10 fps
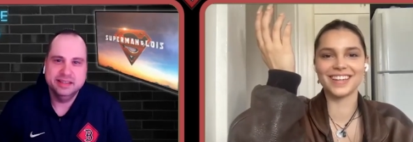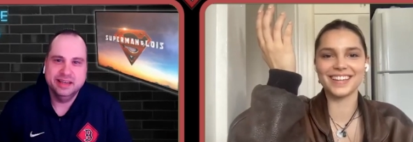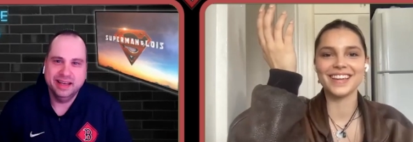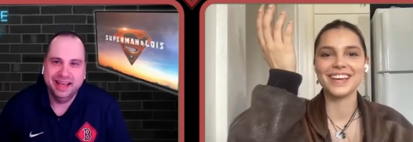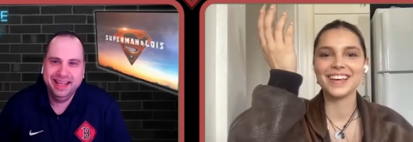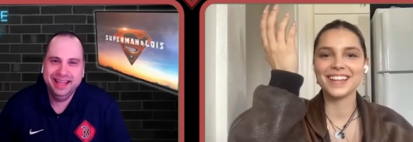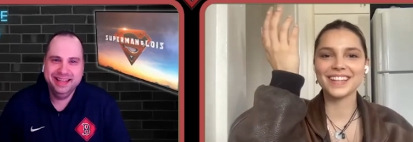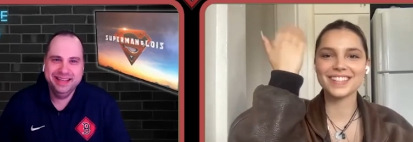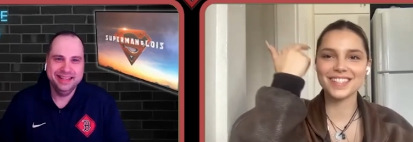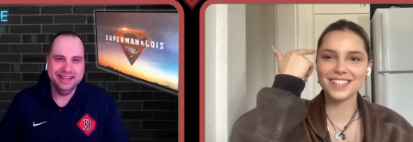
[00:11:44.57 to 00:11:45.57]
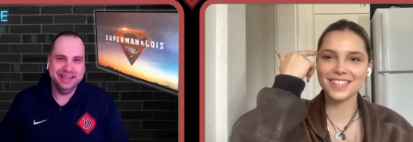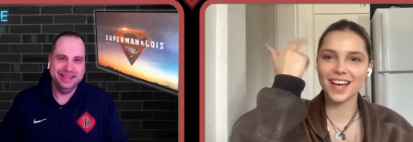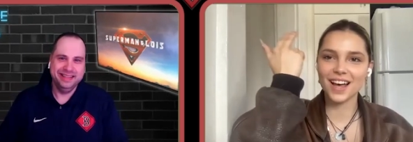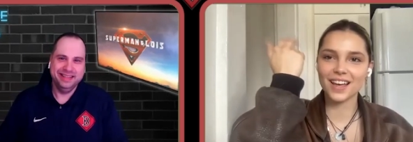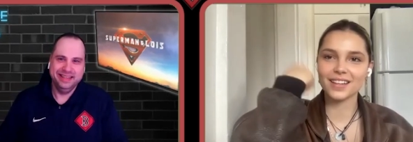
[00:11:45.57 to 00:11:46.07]
Speaker 1: yeah. this is
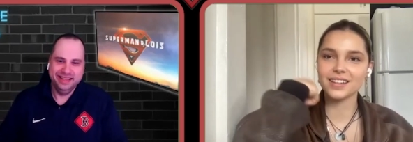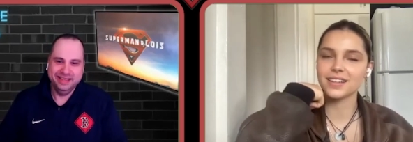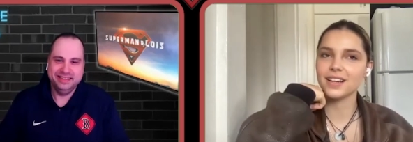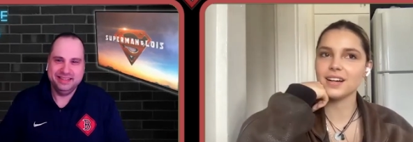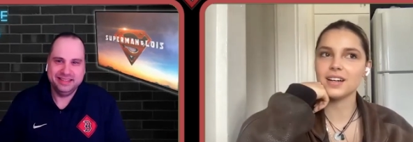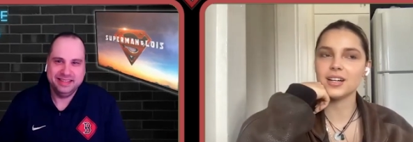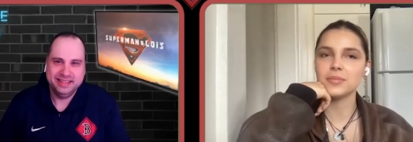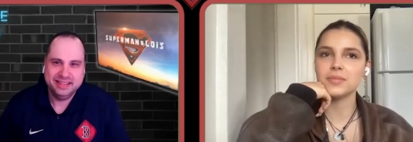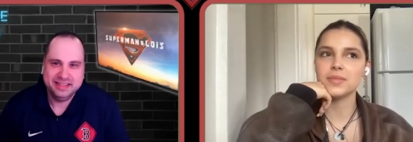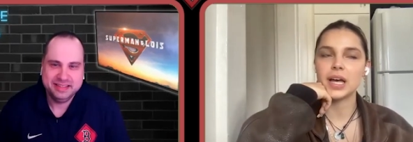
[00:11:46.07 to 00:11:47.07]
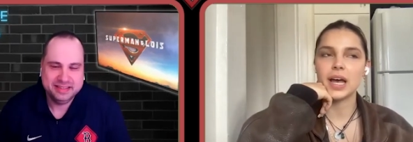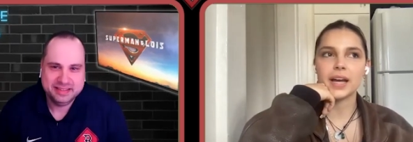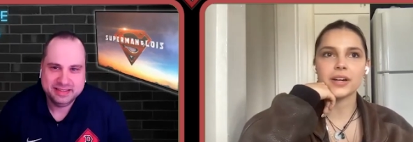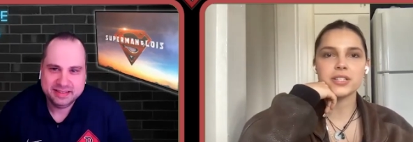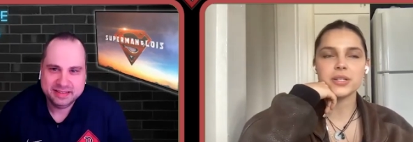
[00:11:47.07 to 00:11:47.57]
not. Um,
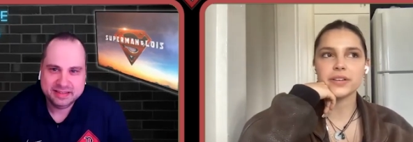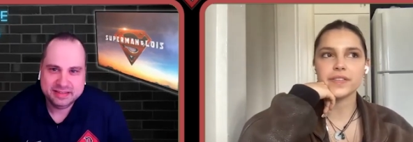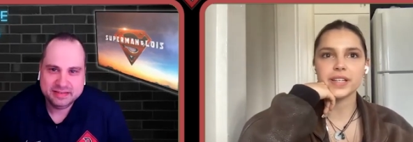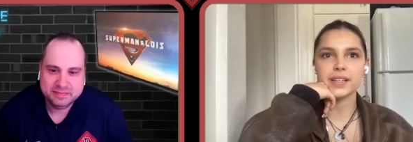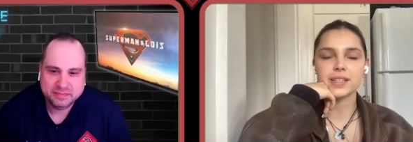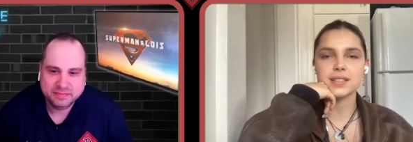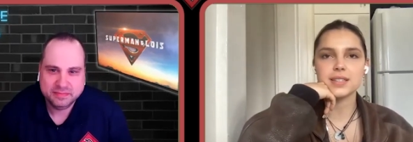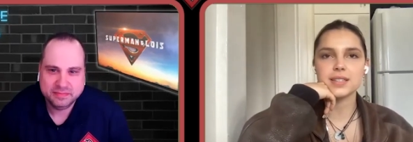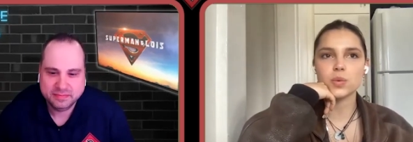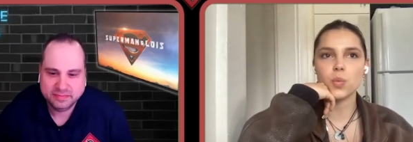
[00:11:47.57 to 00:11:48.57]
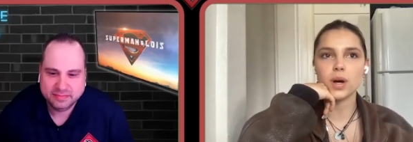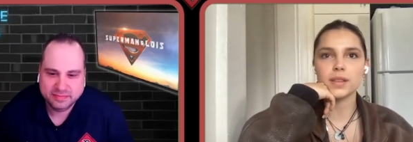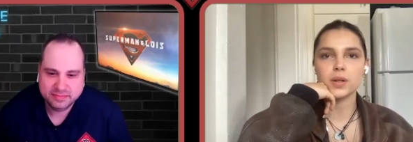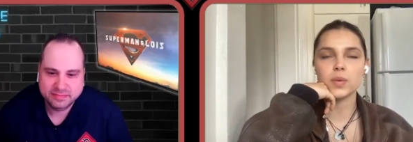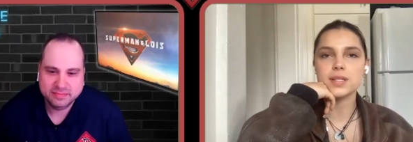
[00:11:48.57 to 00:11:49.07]
and also, I felt like in season
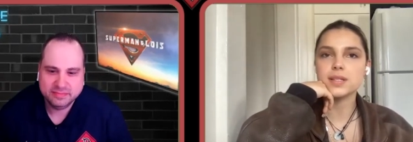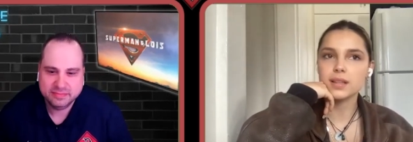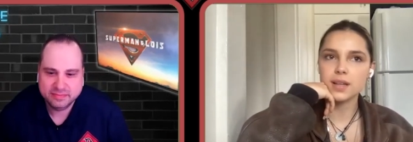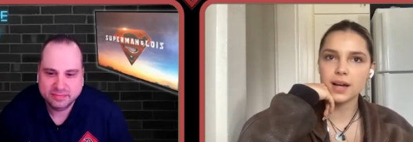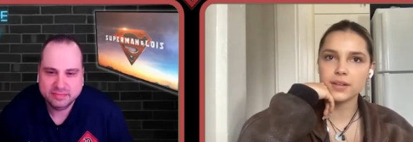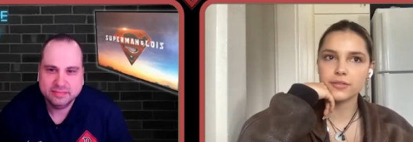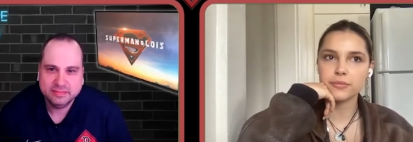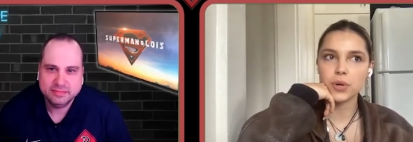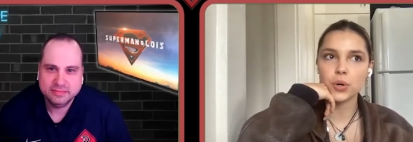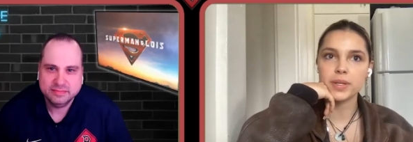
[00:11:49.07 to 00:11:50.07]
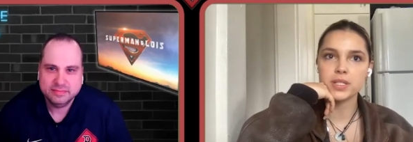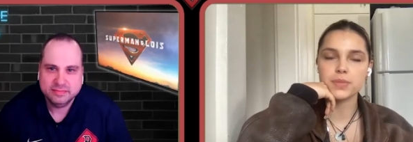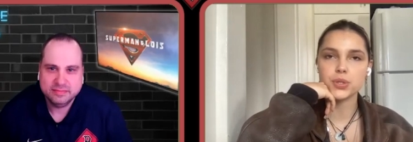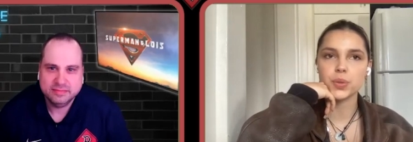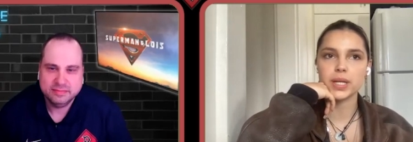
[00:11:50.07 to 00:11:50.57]
one, there wasn't a lot of moments
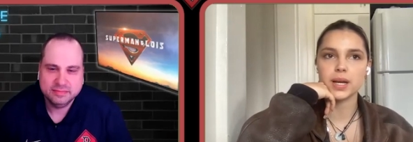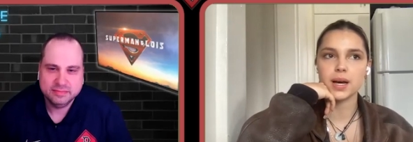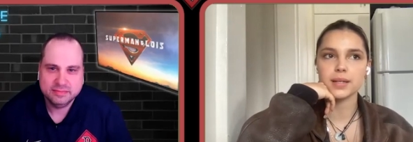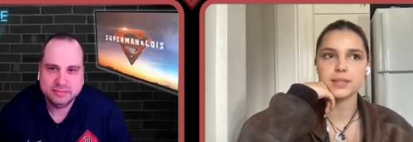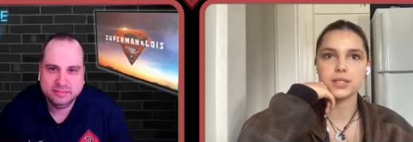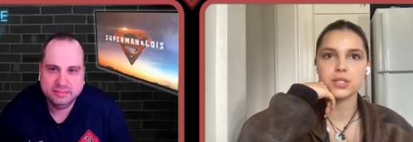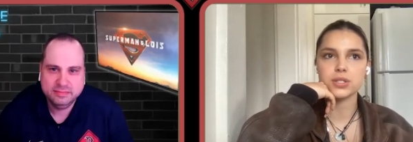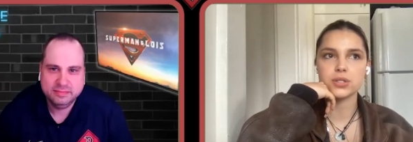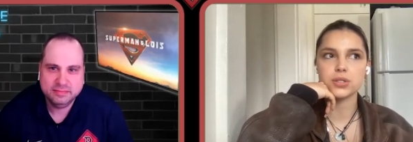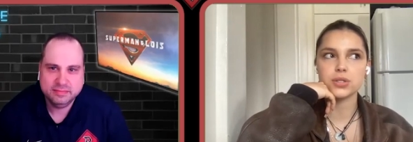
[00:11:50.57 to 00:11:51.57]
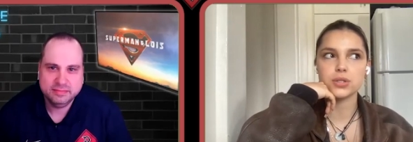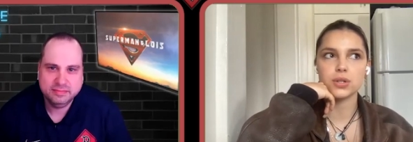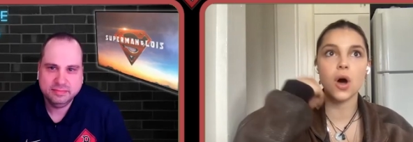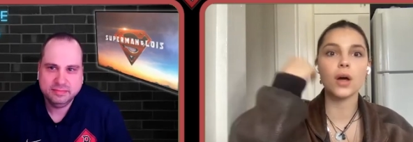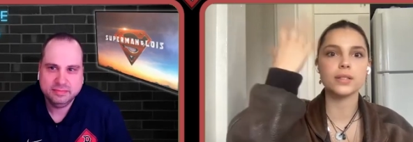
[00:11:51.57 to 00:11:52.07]
between us
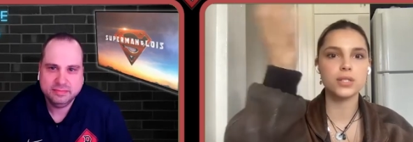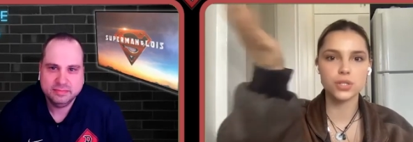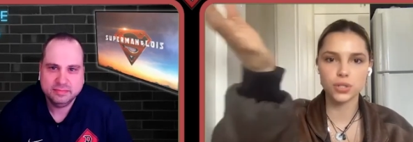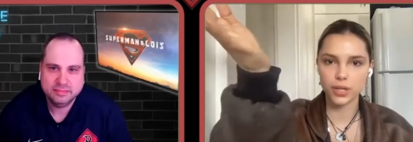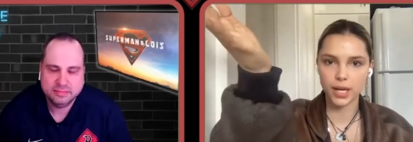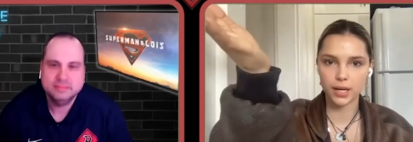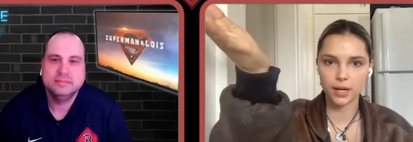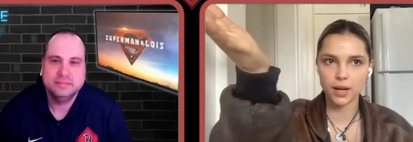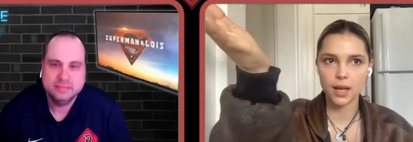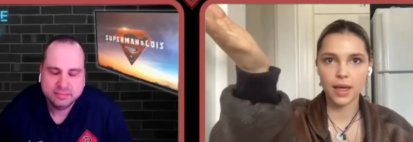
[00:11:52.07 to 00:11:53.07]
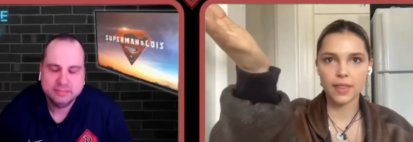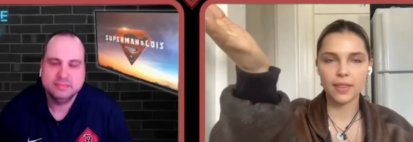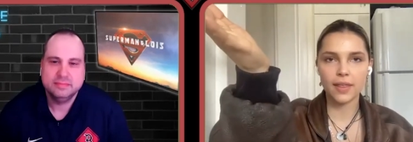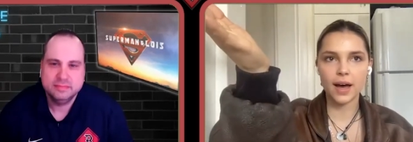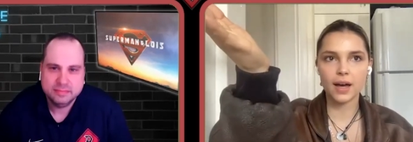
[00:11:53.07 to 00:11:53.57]
on screen
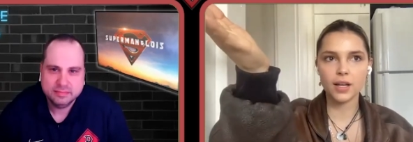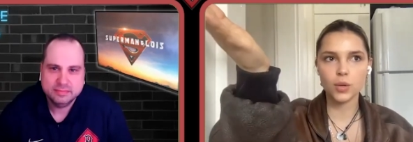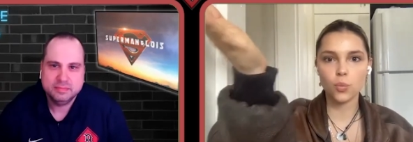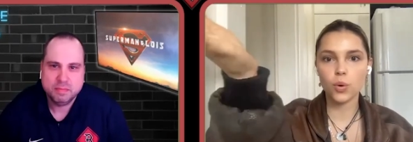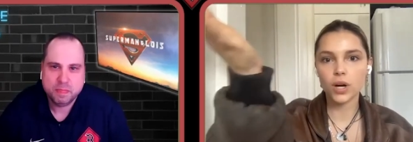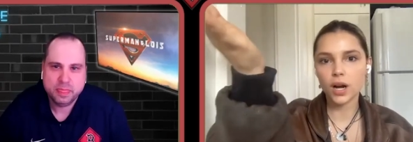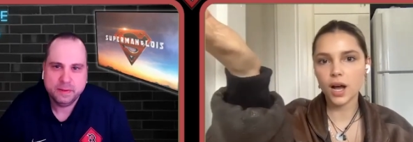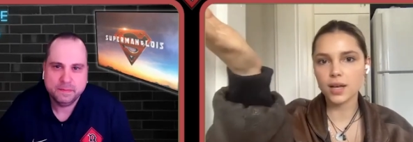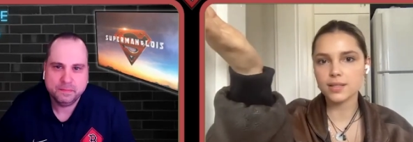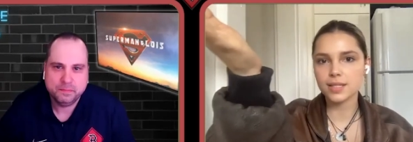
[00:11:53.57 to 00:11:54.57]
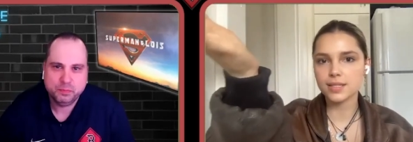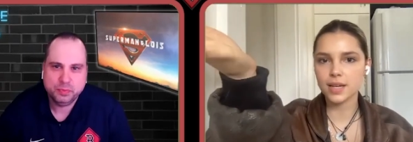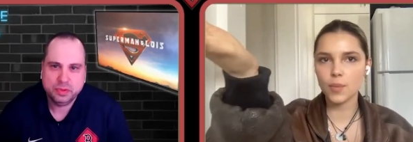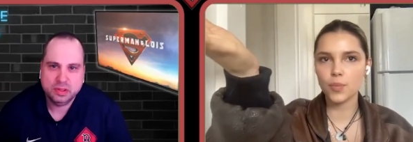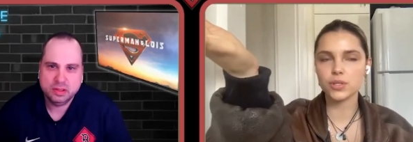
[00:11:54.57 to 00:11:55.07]
that were us
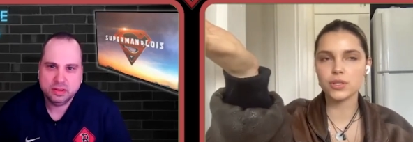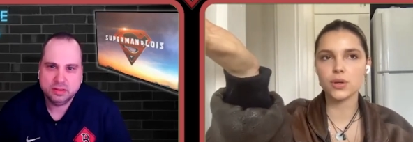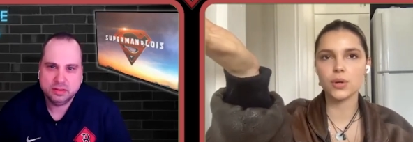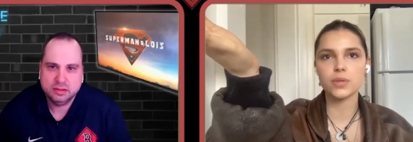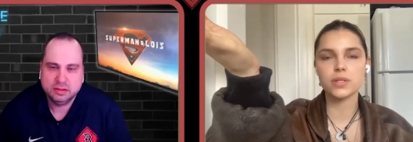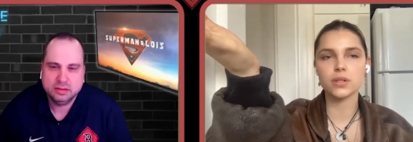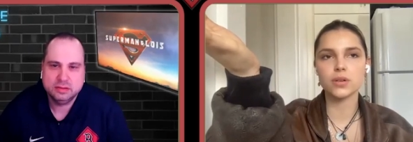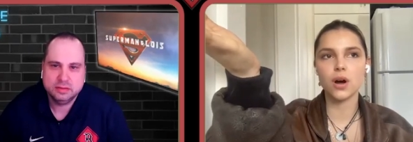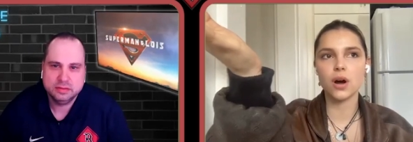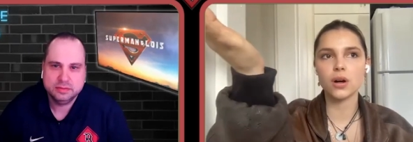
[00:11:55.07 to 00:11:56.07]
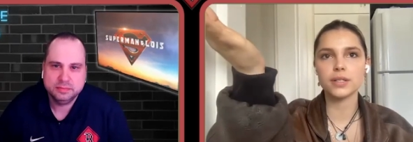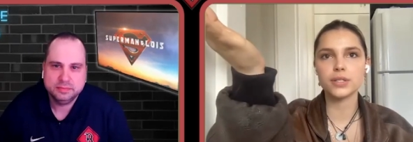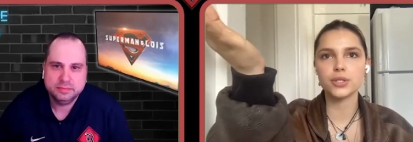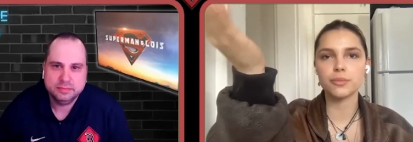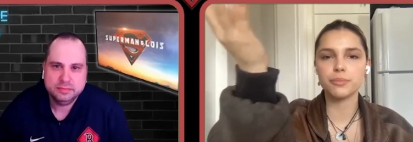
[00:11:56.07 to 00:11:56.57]
as a couple. So it was a little
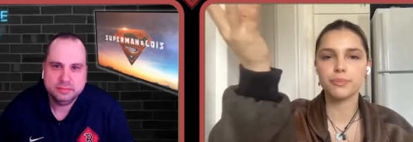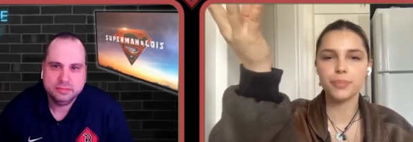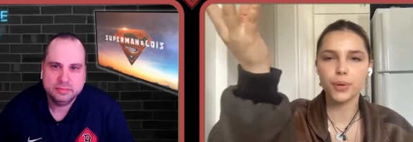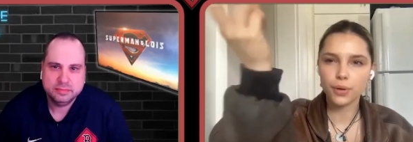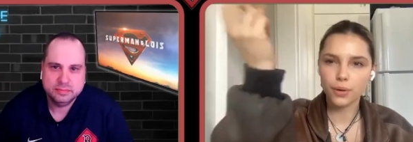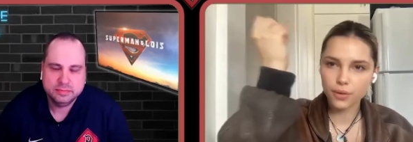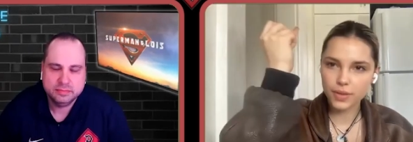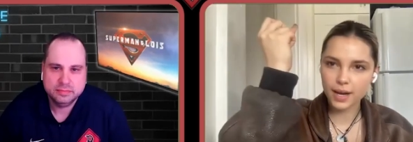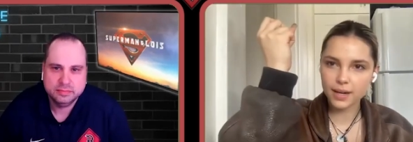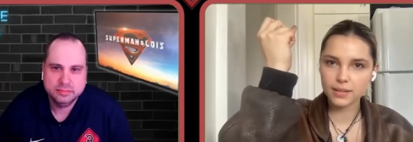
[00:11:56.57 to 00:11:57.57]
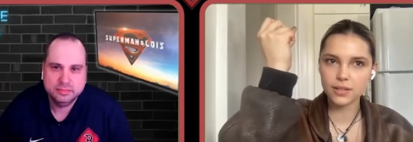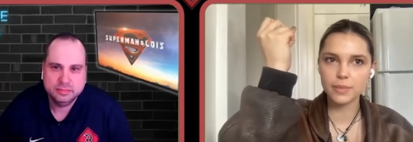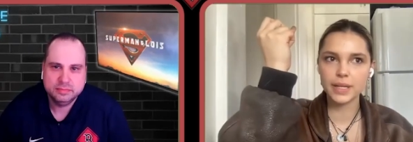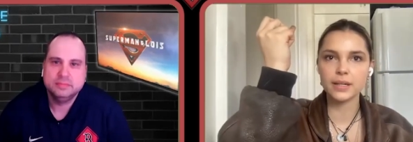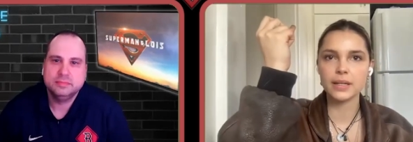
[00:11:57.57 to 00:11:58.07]
hard to pull that a little
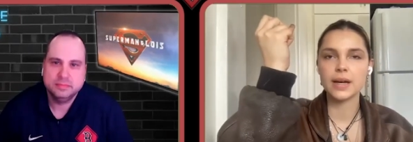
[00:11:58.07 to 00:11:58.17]
bit.